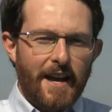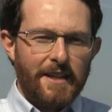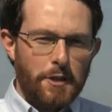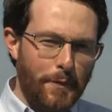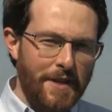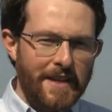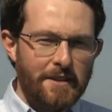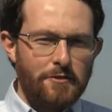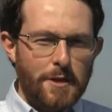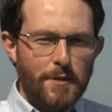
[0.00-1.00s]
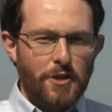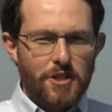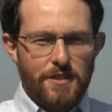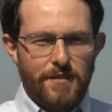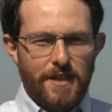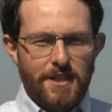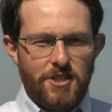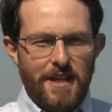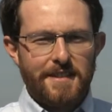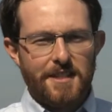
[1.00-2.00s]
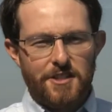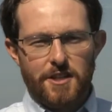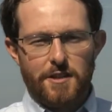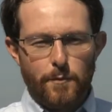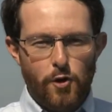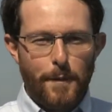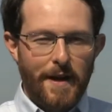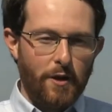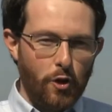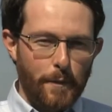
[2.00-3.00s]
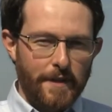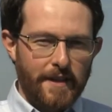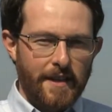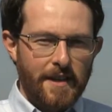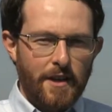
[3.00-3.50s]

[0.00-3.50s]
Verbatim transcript: At the Breeding and Reproduction Village at this year's Moorepark Open Day,